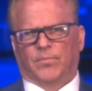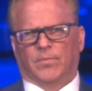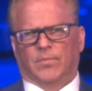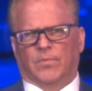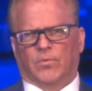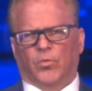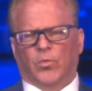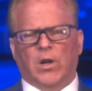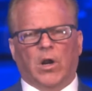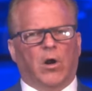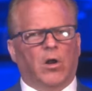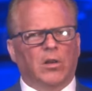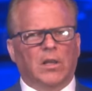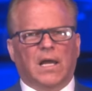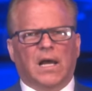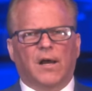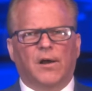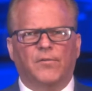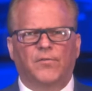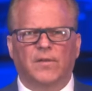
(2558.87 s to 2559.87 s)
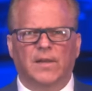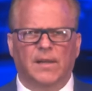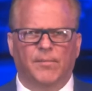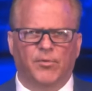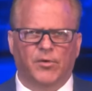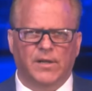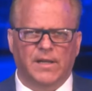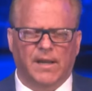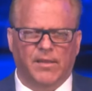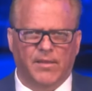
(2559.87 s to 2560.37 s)
We all love
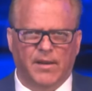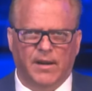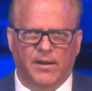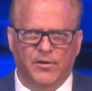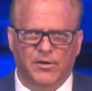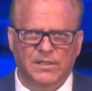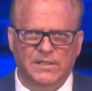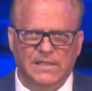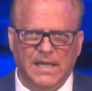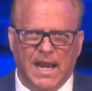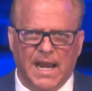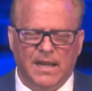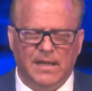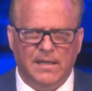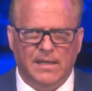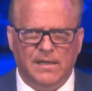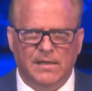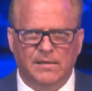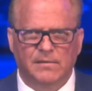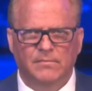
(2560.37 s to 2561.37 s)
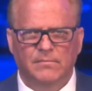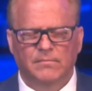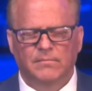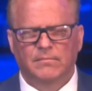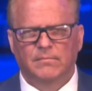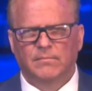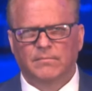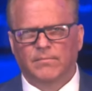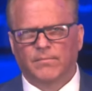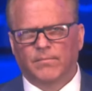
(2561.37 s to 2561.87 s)
liberty that understand it.
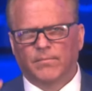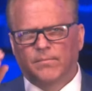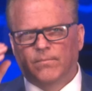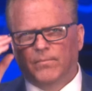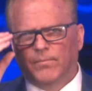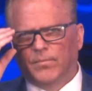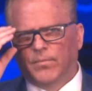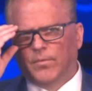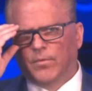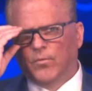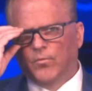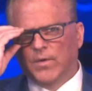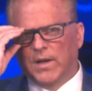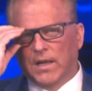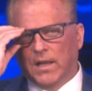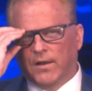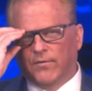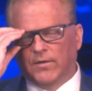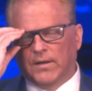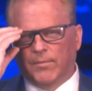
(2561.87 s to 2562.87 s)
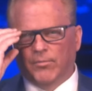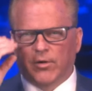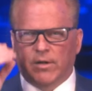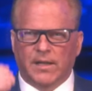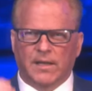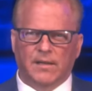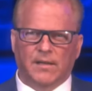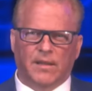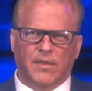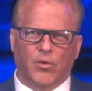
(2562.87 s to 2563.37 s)
We love
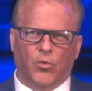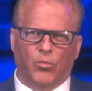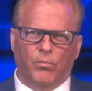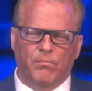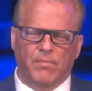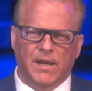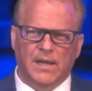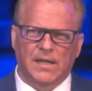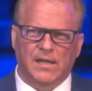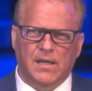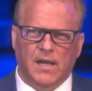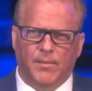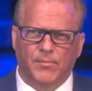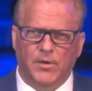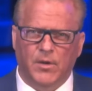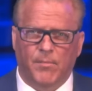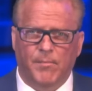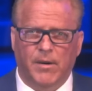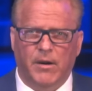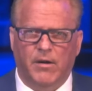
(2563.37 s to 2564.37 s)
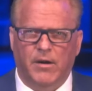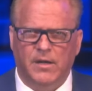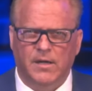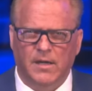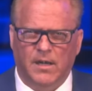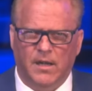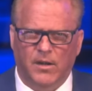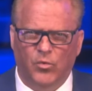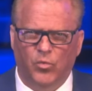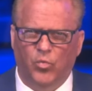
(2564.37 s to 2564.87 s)
liberty. And the, many come to
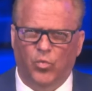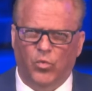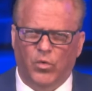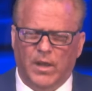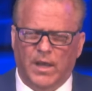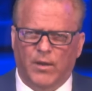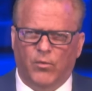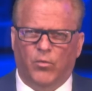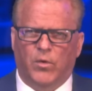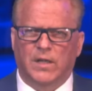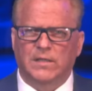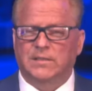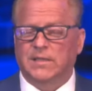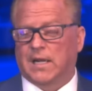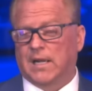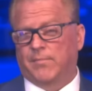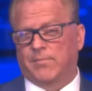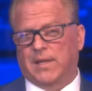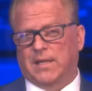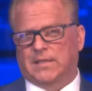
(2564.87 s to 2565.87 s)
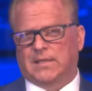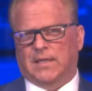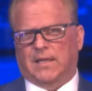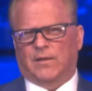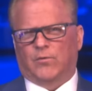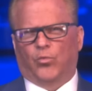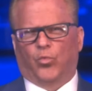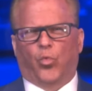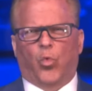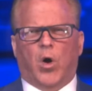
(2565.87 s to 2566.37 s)
America at one time, they
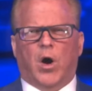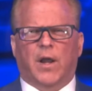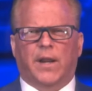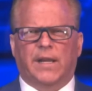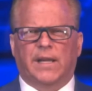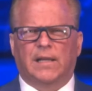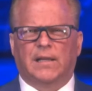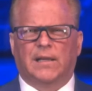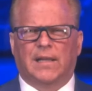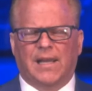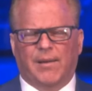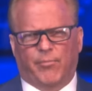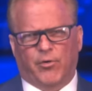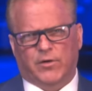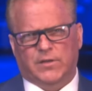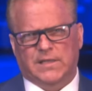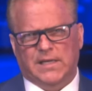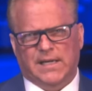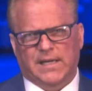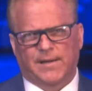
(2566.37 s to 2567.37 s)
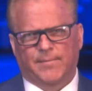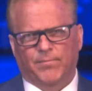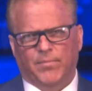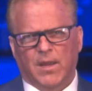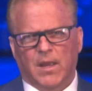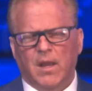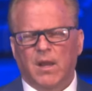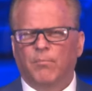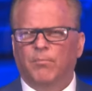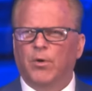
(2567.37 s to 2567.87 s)
did, wanting liberty.
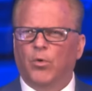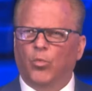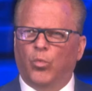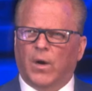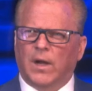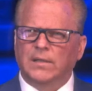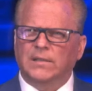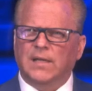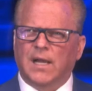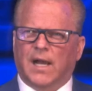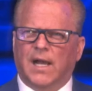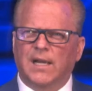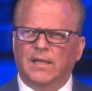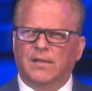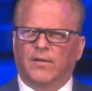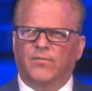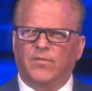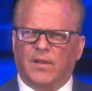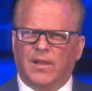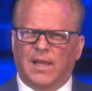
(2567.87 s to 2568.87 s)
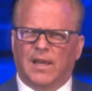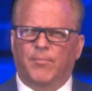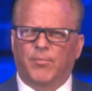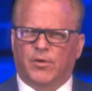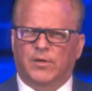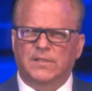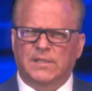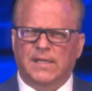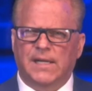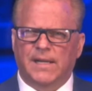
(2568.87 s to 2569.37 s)
But what kind of
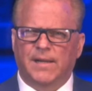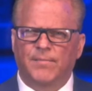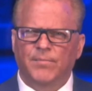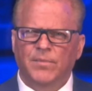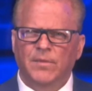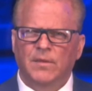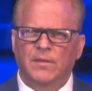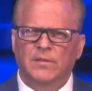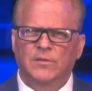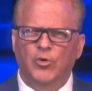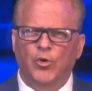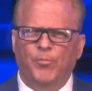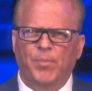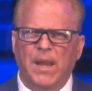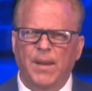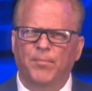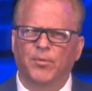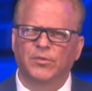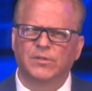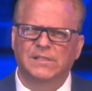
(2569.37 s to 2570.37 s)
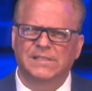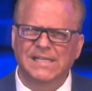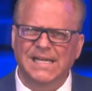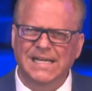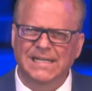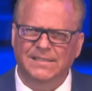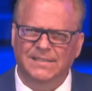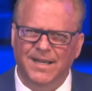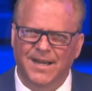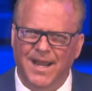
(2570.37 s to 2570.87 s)
liberty do people
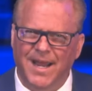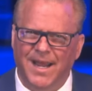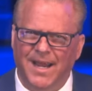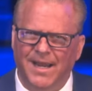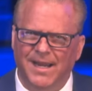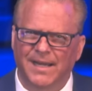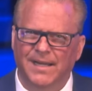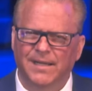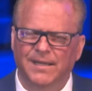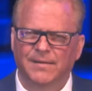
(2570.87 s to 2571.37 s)
seek today?